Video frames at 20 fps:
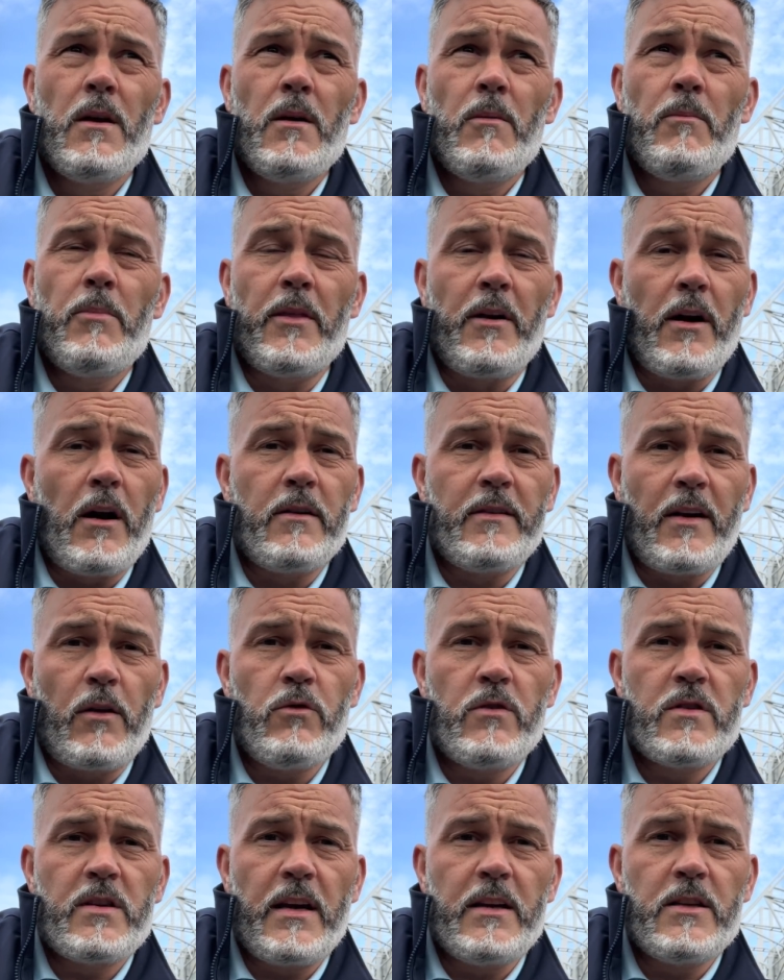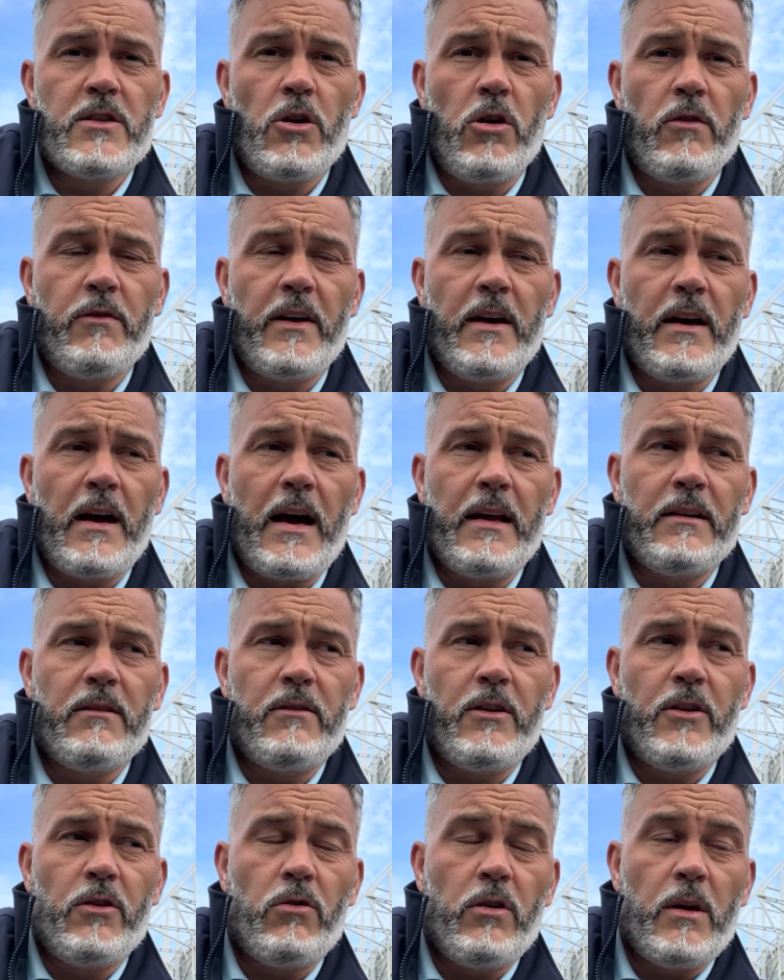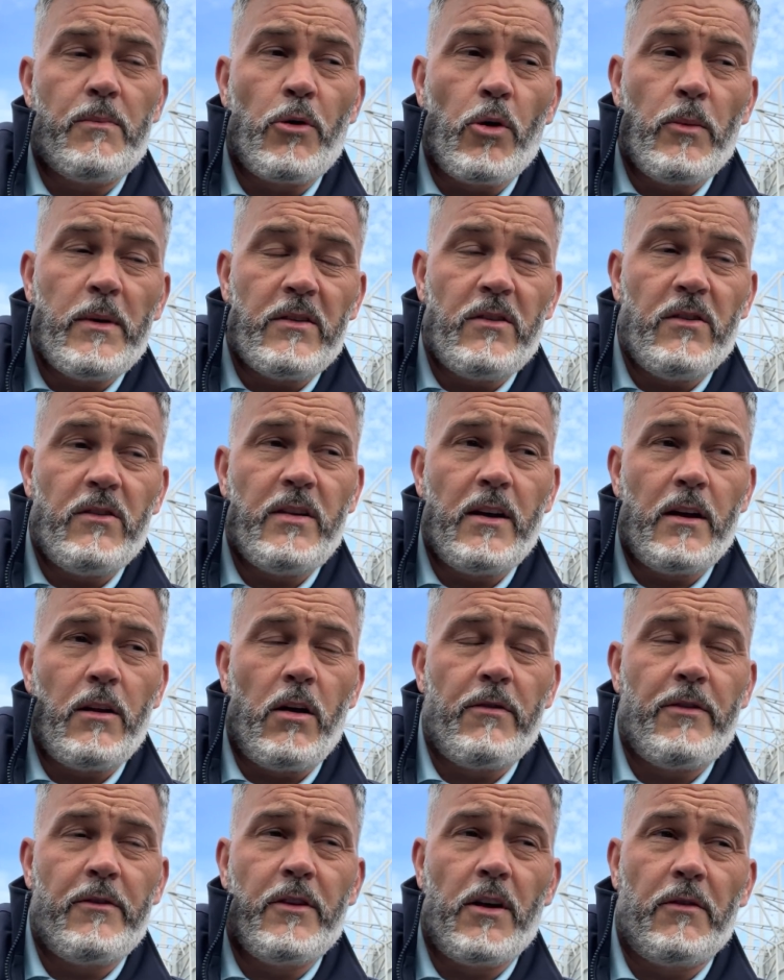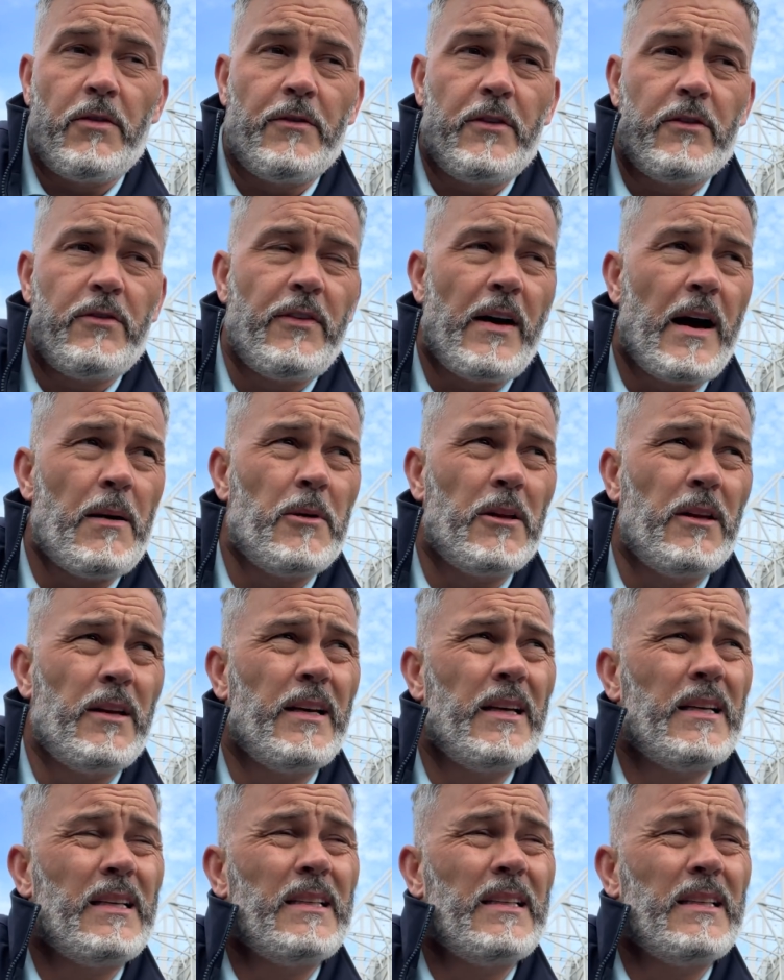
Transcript: but there are downsides of it. And he probably doesn't see enough of his family,